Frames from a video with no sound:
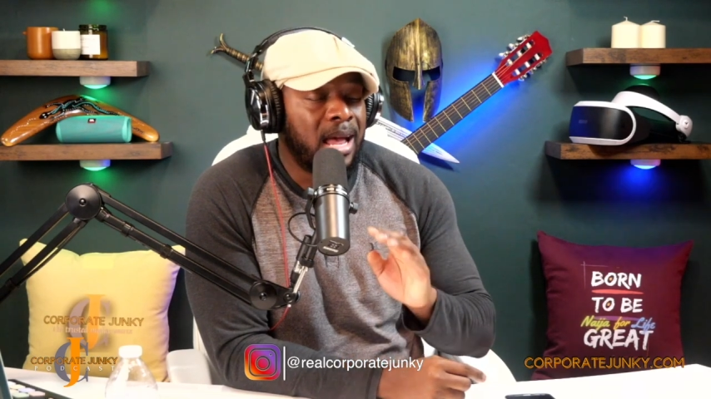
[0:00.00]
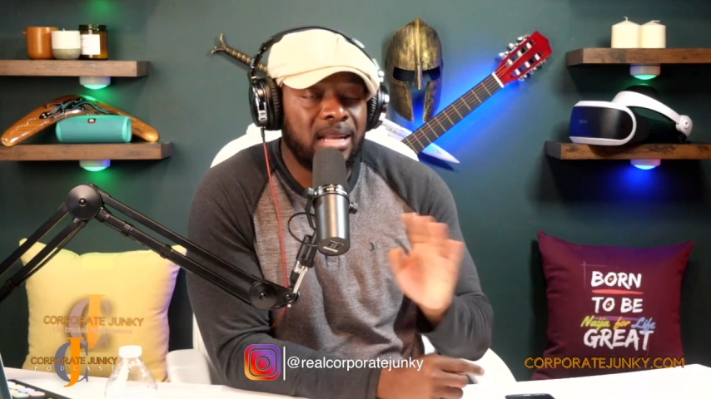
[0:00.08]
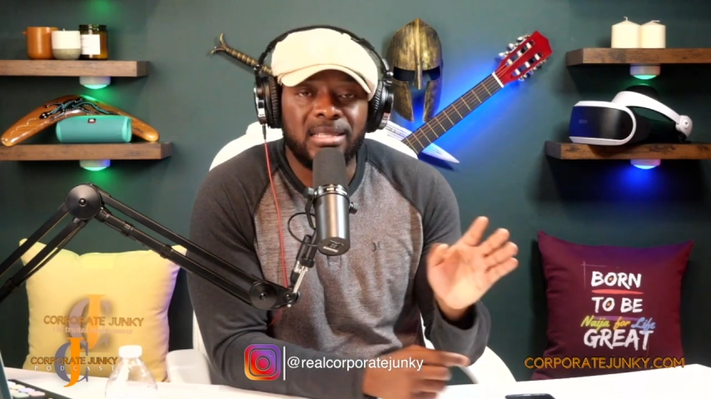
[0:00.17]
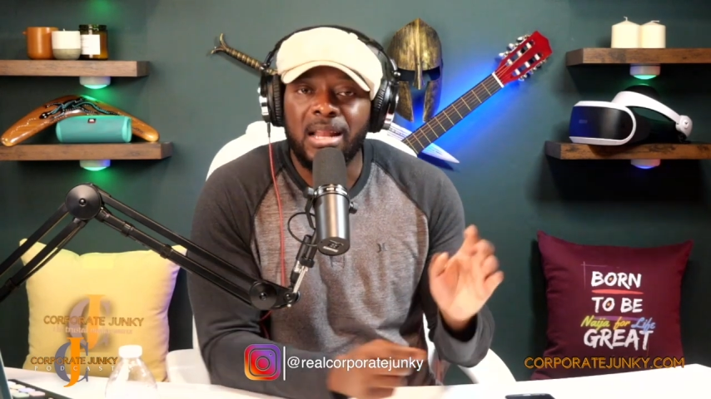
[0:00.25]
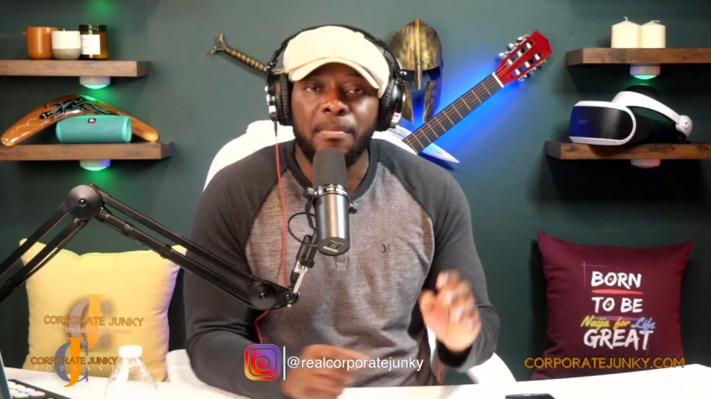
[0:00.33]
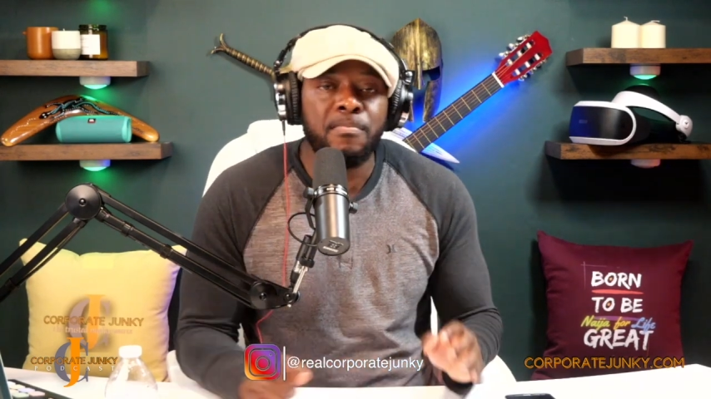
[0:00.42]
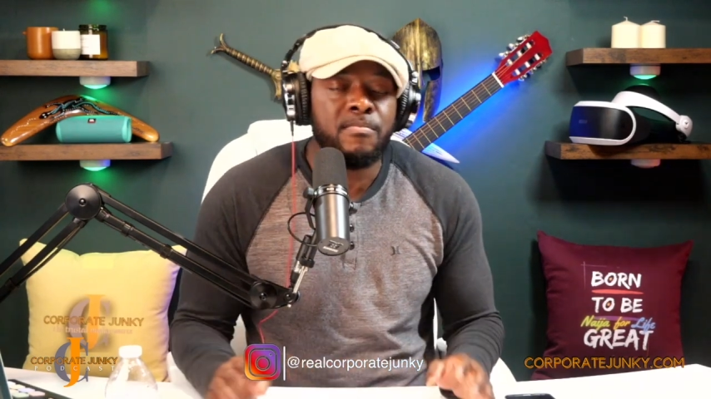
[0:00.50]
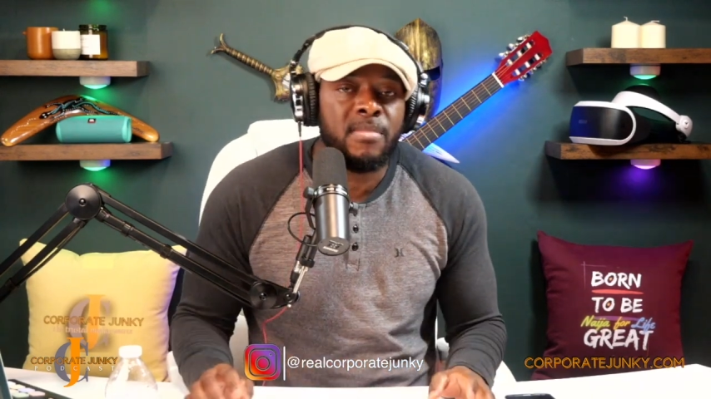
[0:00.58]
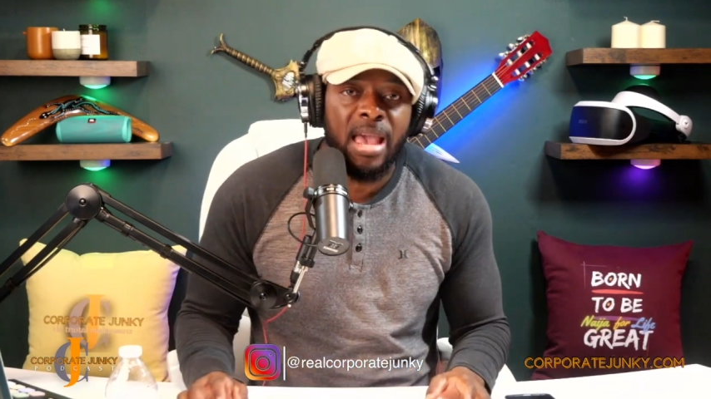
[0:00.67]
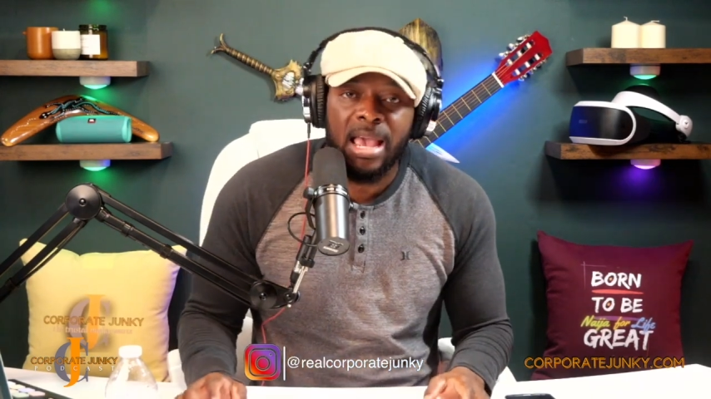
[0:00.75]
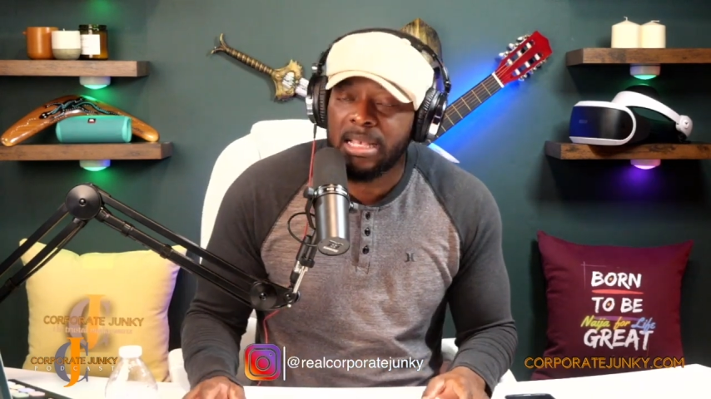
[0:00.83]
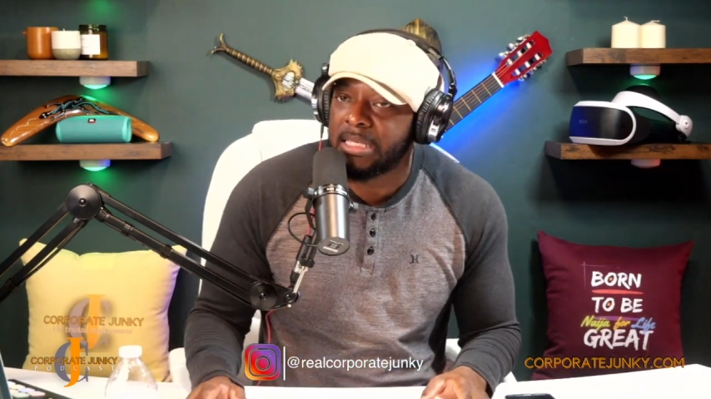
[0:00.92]
That is an
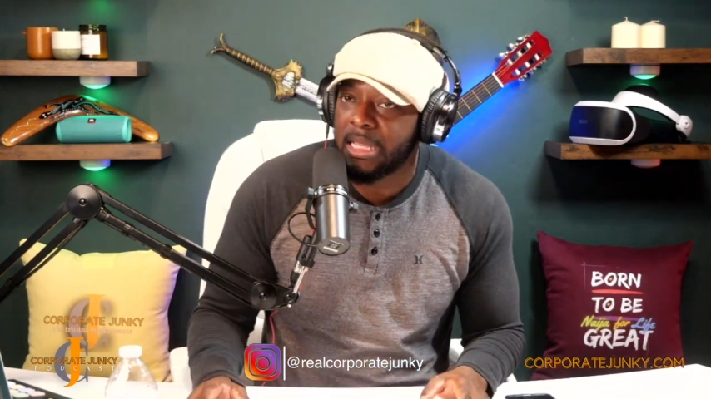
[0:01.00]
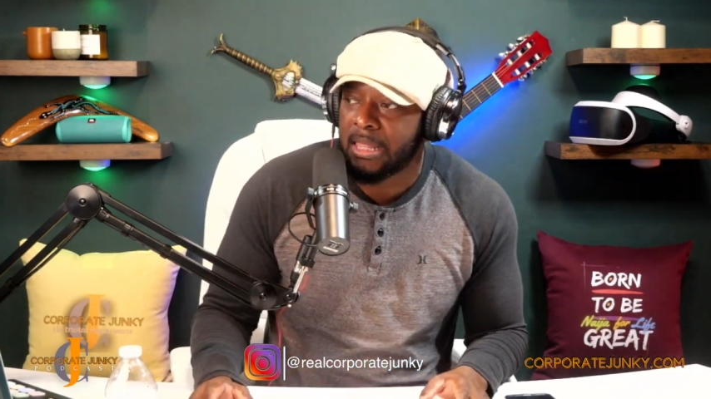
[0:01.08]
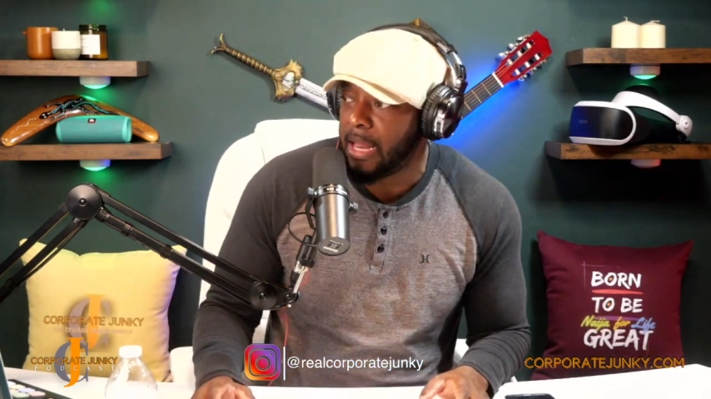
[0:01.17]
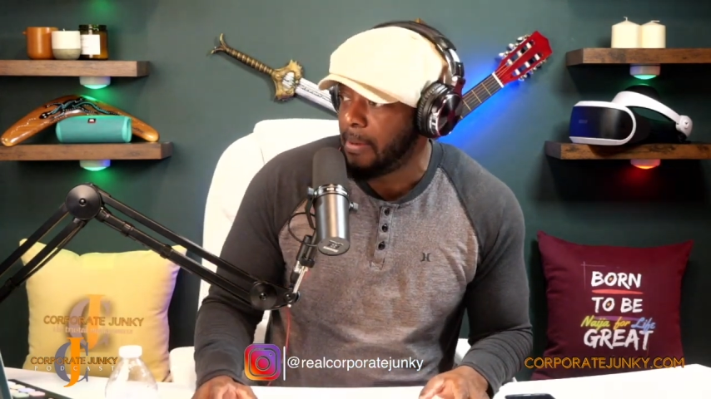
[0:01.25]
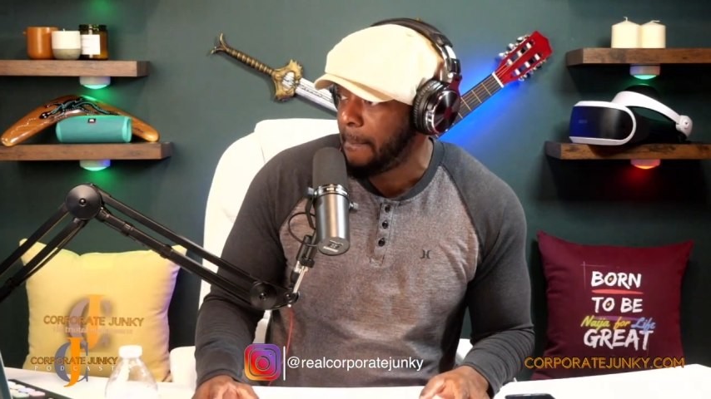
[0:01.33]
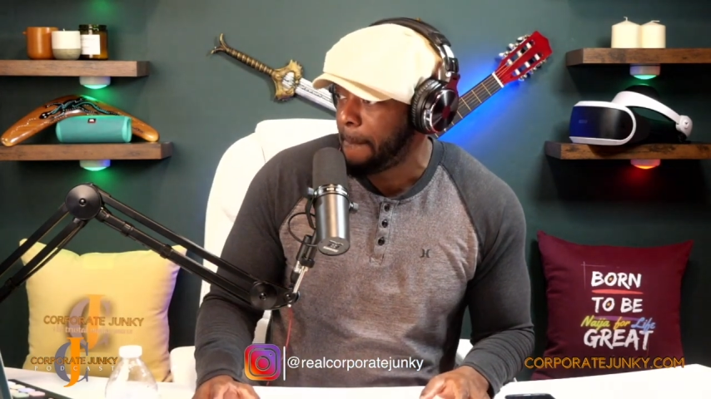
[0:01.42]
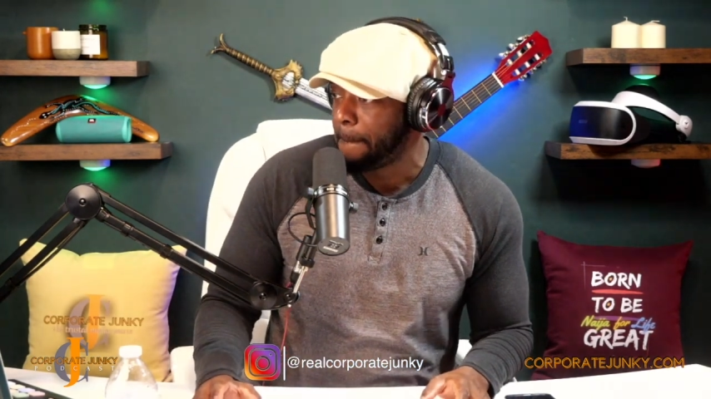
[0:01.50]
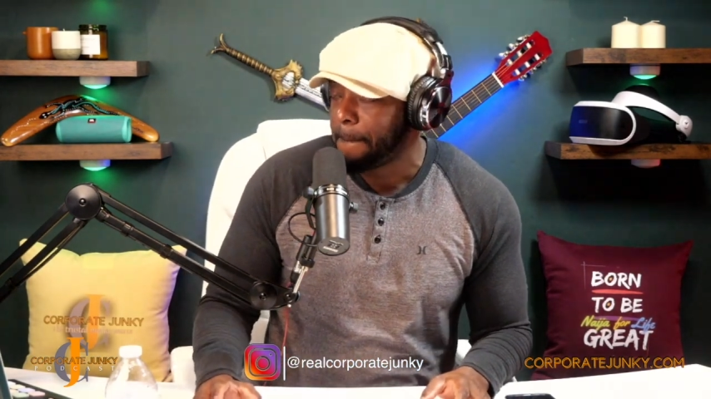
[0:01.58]
amazing thing.